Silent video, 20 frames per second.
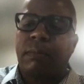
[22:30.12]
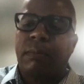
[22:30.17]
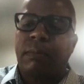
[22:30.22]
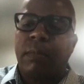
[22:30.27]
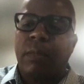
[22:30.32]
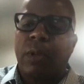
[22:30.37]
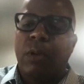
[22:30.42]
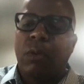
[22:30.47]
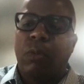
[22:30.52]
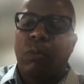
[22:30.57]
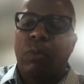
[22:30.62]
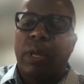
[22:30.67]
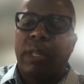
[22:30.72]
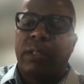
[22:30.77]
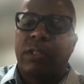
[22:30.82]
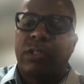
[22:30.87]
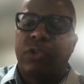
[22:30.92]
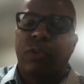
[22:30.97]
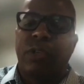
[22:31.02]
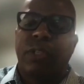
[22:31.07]
with
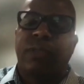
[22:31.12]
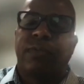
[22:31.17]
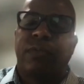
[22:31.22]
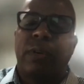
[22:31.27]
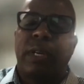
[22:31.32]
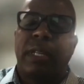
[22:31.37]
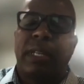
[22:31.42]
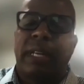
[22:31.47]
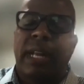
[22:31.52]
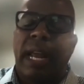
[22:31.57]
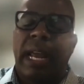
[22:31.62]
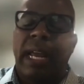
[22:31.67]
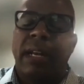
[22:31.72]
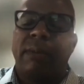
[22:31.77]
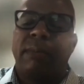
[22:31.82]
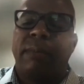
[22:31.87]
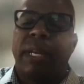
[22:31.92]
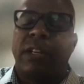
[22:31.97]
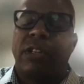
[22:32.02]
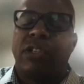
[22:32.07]
George Floyd that Anna
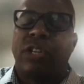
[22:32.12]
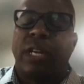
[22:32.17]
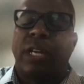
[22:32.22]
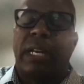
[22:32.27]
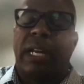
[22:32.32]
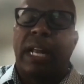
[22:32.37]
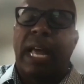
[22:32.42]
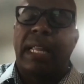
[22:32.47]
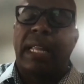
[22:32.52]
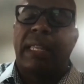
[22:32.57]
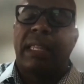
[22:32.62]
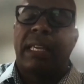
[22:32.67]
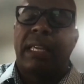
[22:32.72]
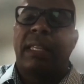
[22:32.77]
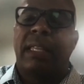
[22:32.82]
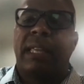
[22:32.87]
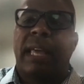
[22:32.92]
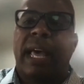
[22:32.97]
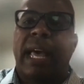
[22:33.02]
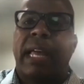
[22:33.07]
mentioned, I think
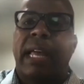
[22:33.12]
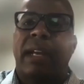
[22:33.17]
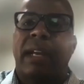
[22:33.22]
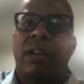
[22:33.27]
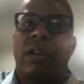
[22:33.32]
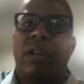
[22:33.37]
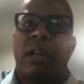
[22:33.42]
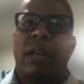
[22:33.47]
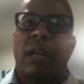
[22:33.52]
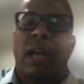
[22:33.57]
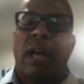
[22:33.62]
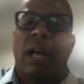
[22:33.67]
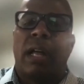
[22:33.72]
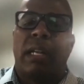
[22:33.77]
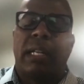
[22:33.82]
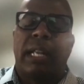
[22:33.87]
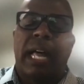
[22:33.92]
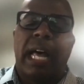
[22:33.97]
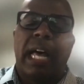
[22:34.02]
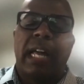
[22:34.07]
that a
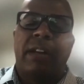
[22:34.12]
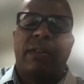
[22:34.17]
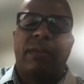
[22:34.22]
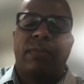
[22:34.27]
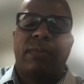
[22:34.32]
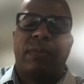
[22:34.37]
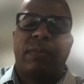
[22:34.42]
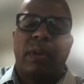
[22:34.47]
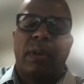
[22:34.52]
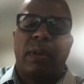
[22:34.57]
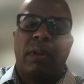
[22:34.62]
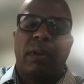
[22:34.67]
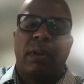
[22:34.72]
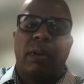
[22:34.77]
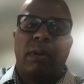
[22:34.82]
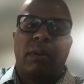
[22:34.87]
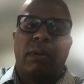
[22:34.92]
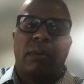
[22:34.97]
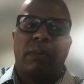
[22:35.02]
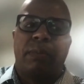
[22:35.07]
lot of
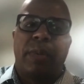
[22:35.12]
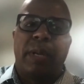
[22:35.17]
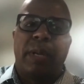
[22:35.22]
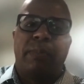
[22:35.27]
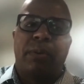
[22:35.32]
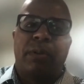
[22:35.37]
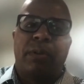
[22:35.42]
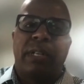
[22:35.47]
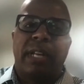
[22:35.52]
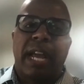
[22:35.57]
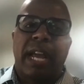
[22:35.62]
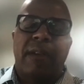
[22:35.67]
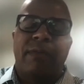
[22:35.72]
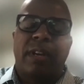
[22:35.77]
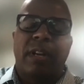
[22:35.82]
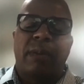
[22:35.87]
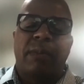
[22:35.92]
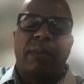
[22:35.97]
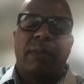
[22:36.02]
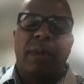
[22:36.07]
people in the
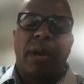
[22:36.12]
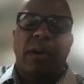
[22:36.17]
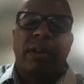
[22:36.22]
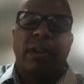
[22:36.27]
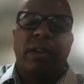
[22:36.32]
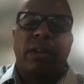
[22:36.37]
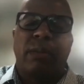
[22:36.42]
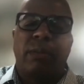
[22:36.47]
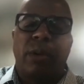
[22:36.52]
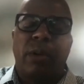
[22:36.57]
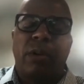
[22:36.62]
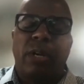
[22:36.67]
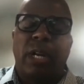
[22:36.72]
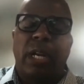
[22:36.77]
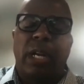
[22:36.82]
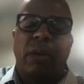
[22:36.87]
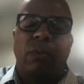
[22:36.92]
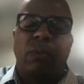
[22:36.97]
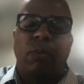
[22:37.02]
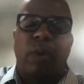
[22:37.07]
African American community,
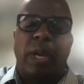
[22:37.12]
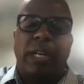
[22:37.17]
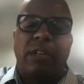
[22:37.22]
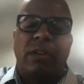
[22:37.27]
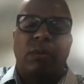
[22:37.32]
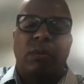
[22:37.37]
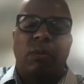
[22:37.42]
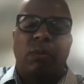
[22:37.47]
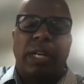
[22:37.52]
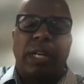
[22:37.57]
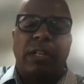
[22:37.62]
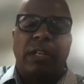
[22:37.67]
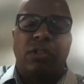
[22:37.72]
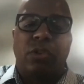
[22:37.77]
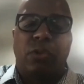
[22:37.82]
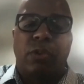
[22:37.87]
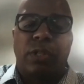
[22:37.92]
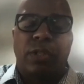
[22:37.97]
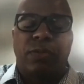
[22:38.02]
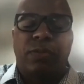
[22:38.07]
when
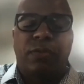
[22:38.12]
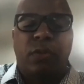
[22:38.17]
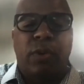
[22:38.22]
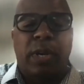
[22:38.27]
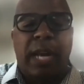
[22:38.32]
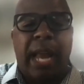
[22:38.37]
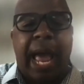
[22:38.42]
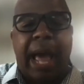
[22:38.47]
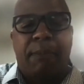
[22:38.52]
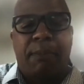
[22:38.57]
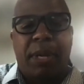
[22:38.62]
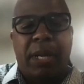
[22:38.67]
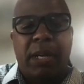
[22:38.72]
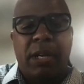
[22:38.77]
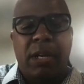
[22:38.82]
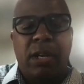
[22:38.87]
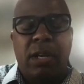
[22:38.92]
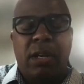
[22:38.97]
George Floyd happened,